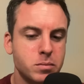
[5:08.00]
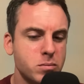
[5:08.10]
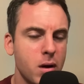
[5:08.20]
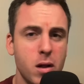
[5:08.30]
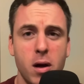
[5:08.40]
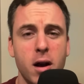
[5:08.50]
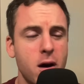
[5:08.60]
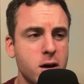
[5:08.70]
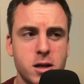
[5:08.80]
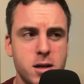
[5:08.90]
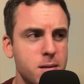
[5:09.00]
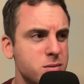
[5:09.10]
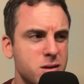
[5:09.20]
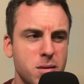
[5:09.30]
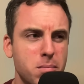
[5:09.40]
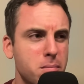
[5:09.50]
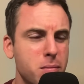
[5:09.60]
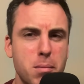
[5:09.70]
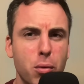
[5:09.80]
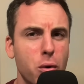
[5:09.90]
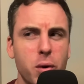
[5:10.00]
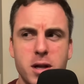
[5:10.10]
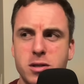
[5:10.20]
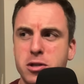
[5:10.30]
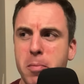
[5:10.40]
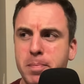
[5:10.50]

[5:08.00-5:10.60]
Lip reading: A lot of hockey teams, the Bruins,